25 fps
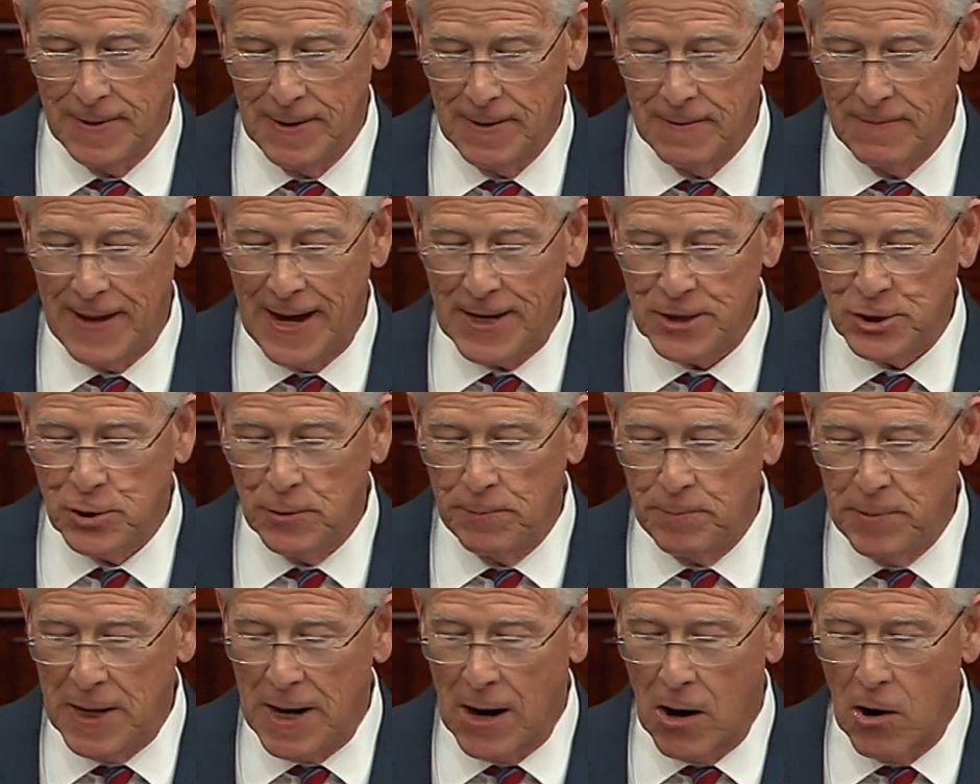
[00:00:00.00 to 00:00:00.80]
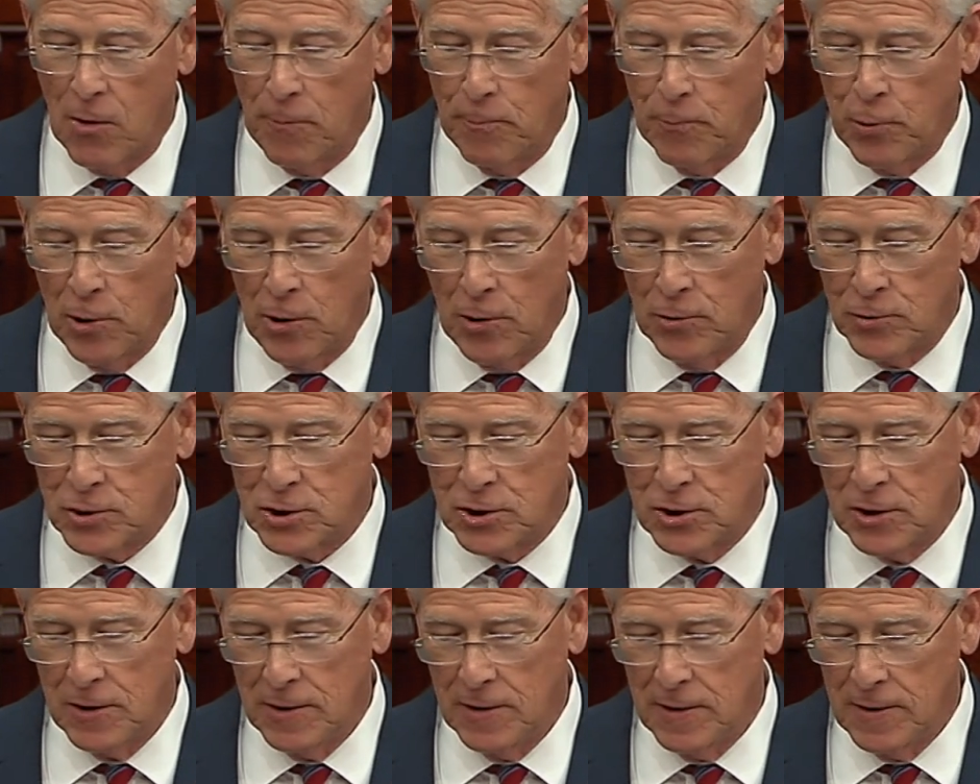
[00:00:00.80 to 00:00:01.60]
That should be our
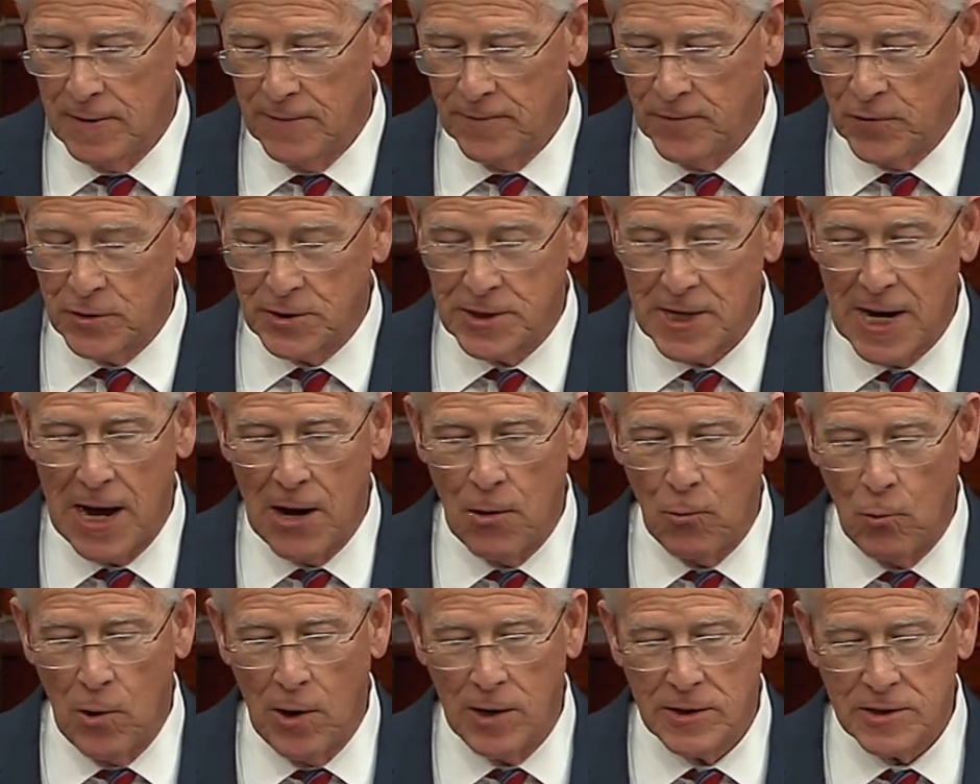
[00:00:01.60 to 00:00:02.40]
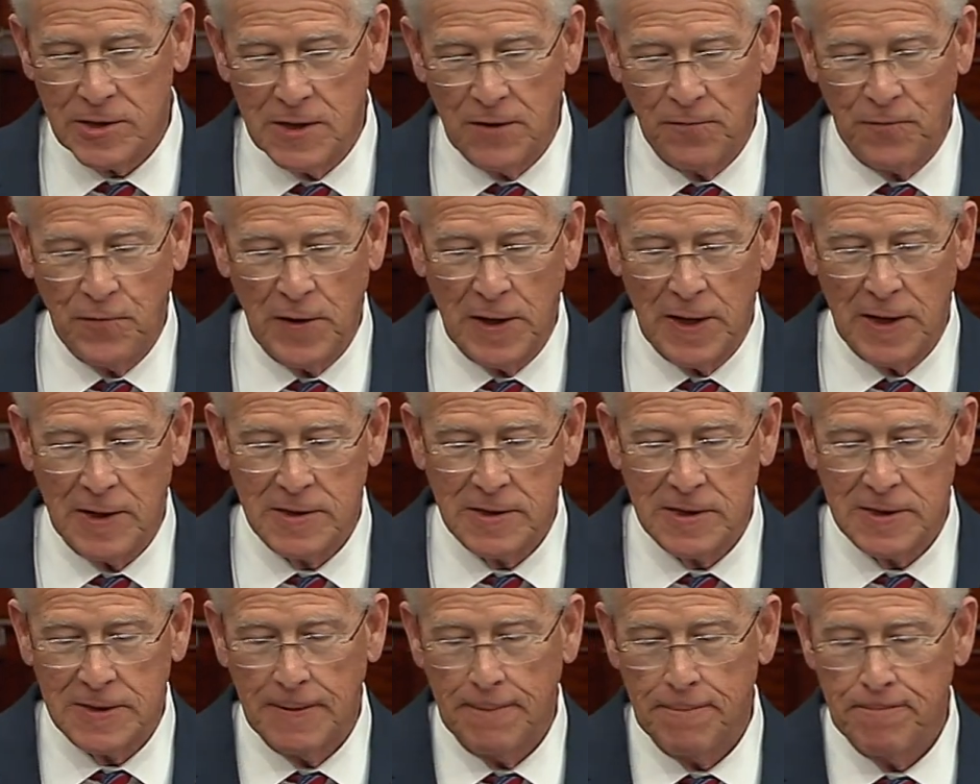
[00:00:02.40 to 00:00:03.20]
approach for Taiwan's
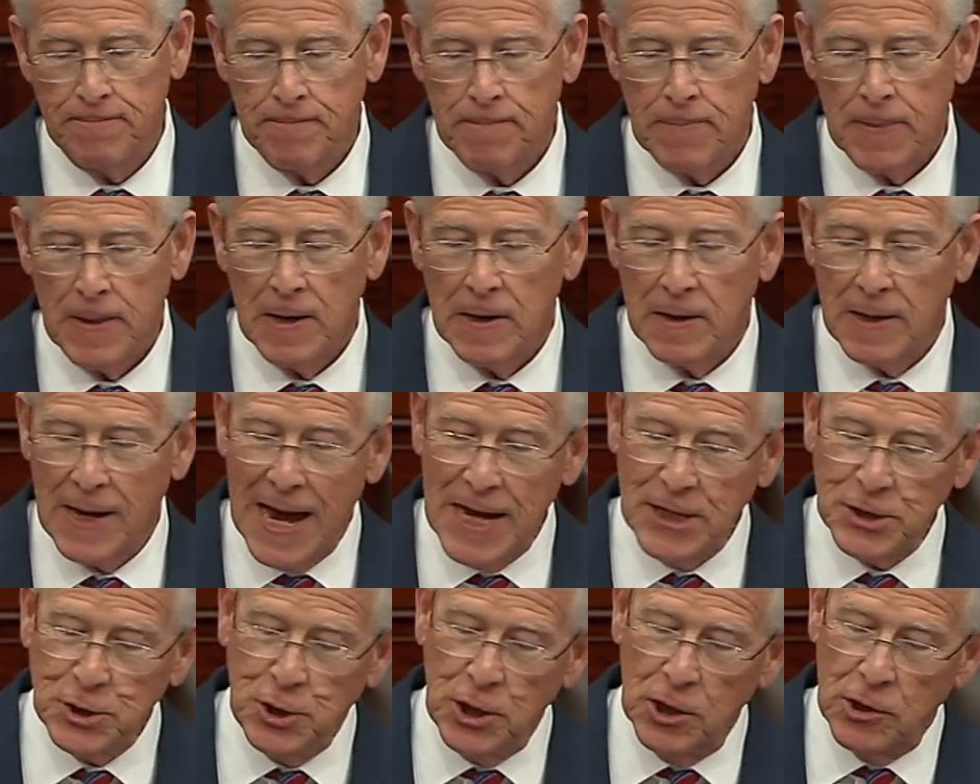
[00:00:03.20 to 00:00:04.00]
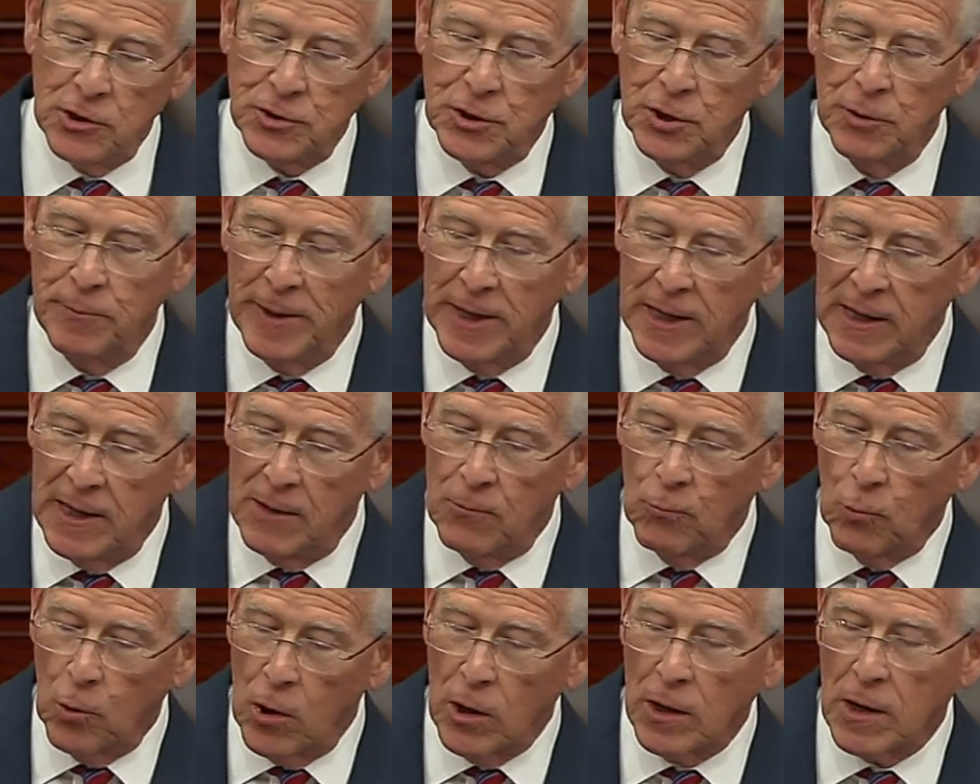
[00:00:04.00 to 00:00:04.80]
defense. Last year, to
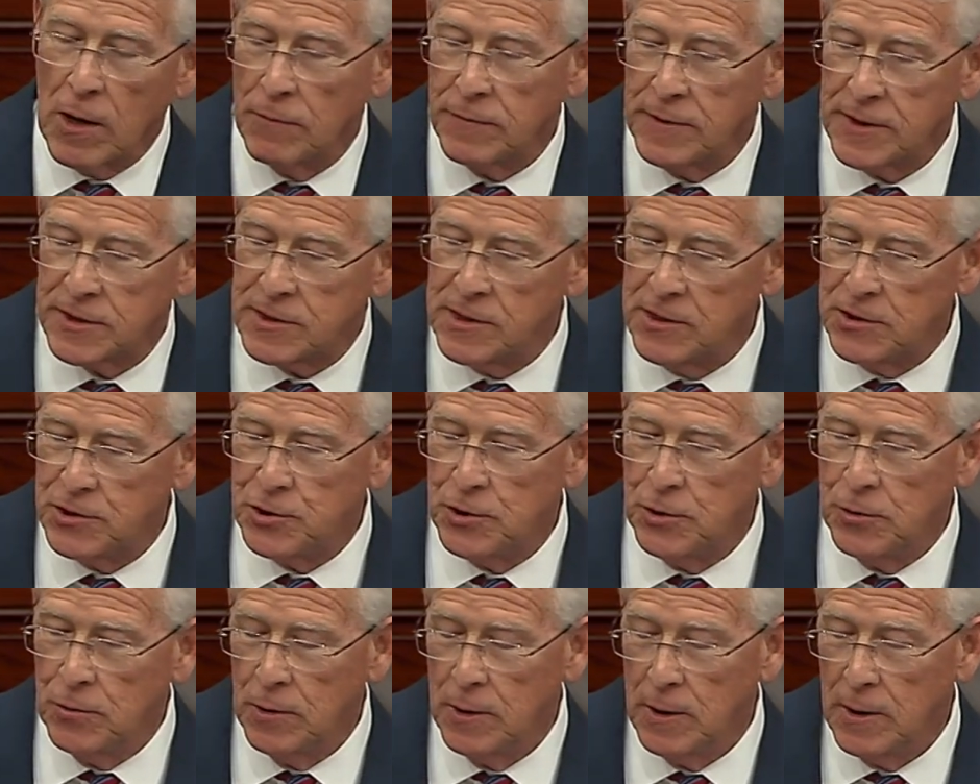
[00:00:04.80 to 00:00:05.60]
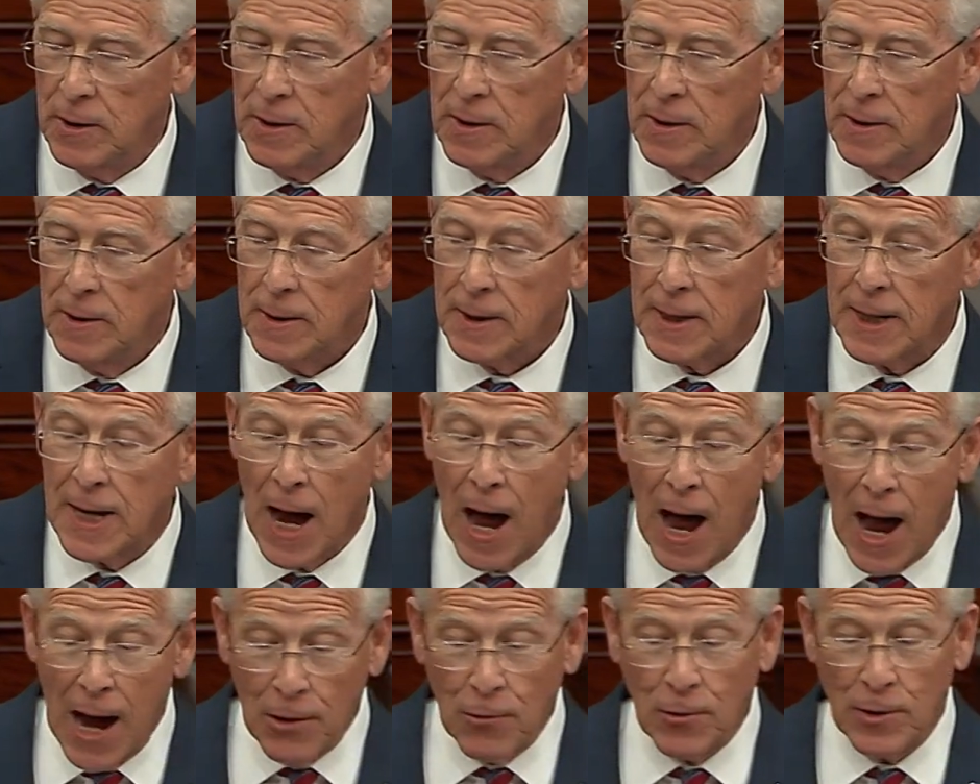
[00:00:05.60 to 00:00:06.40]
begin work on this issue,
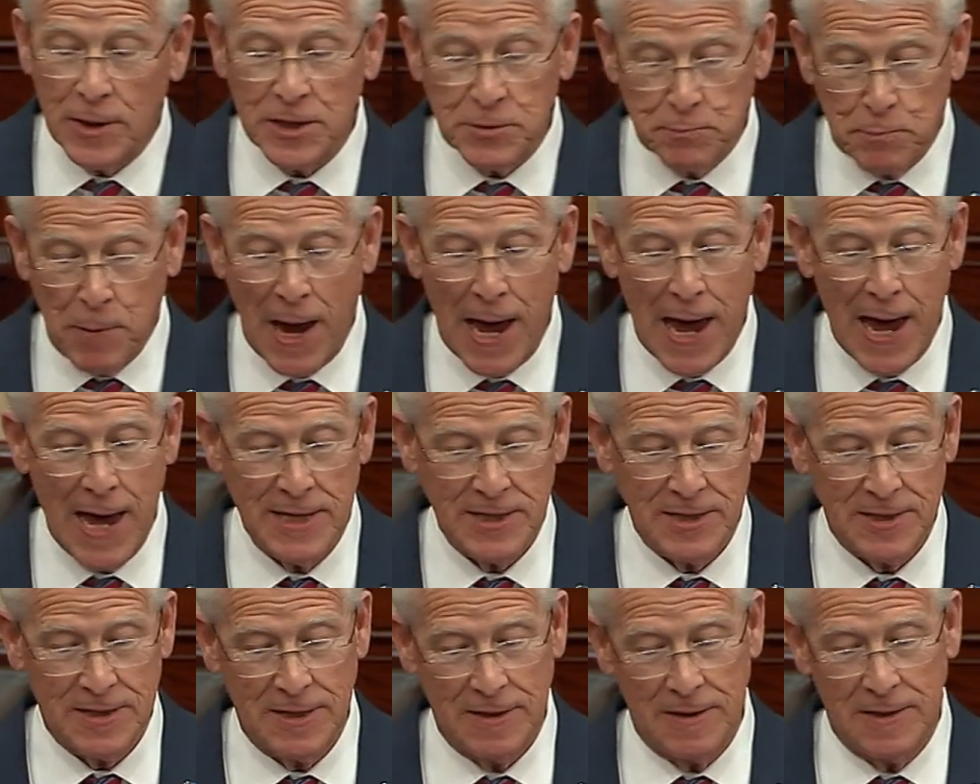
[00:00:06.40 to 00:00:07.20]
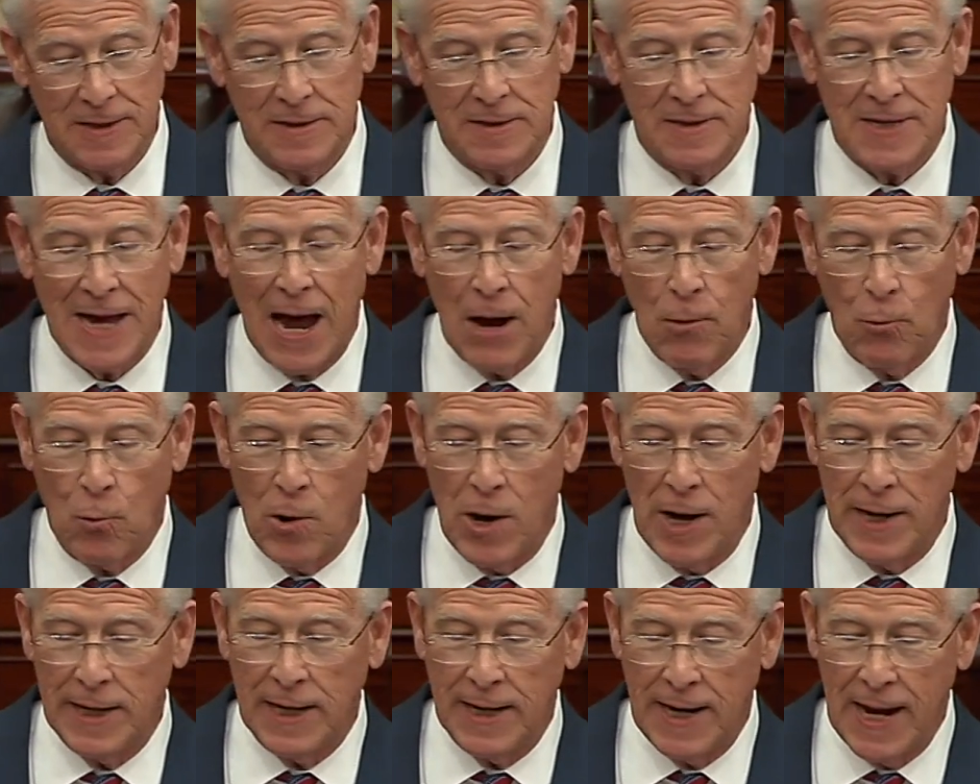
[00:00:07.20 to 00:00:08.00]
Congress passed the
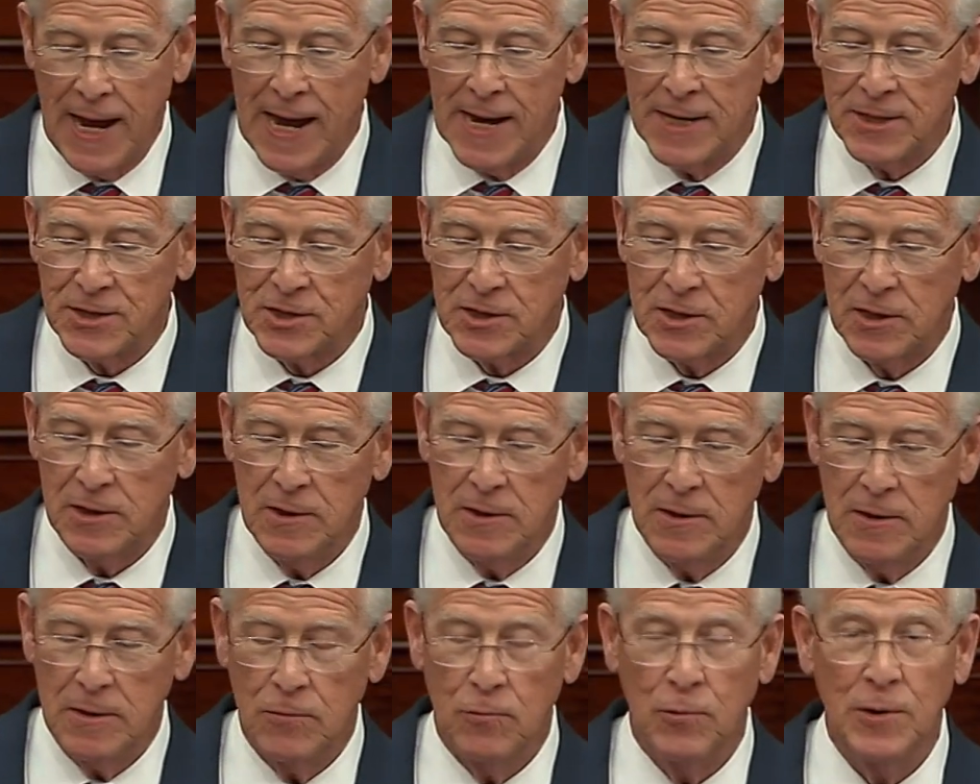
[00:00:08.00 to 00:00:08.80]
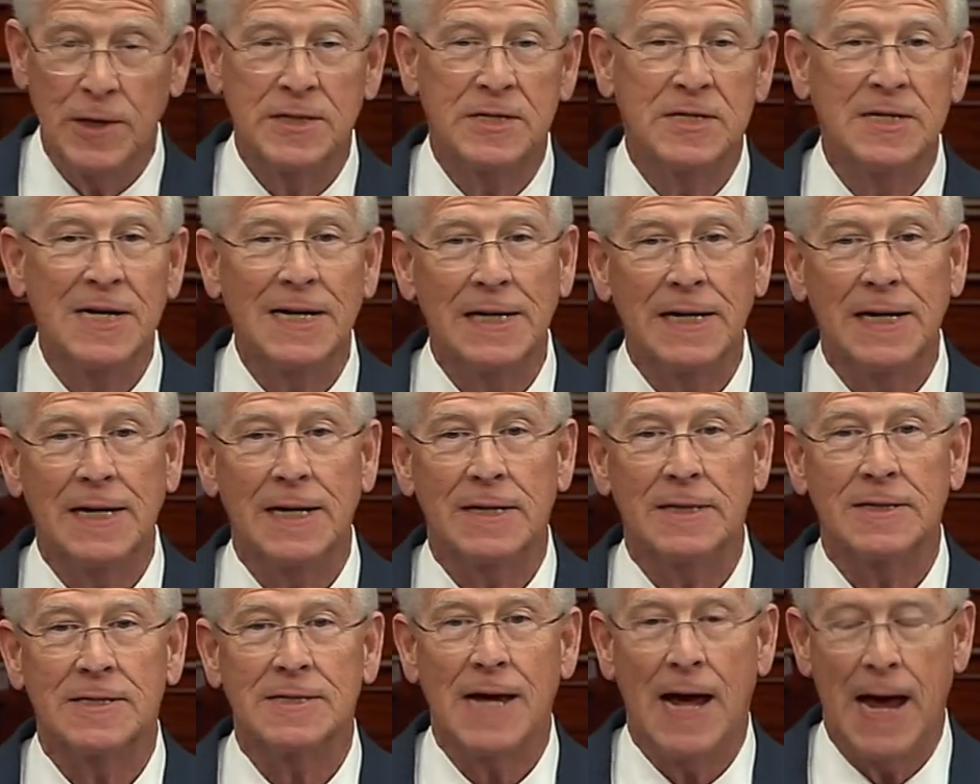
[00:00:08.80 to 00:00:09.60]
Taiwan Enhanced
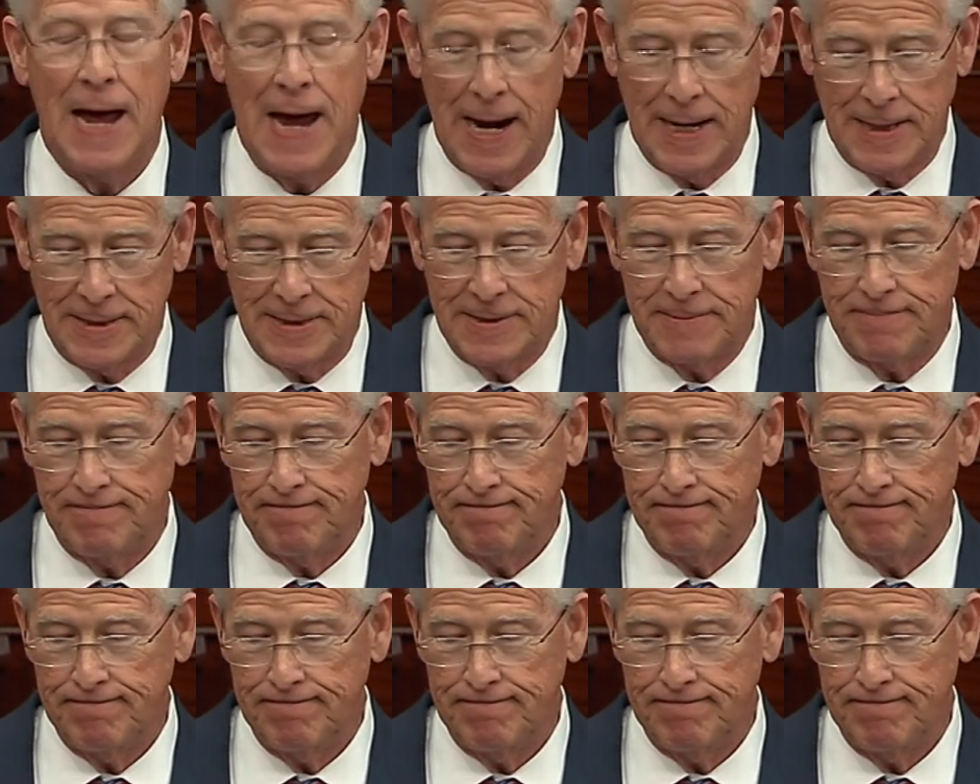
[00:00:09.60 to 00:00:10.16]
Resilience Act.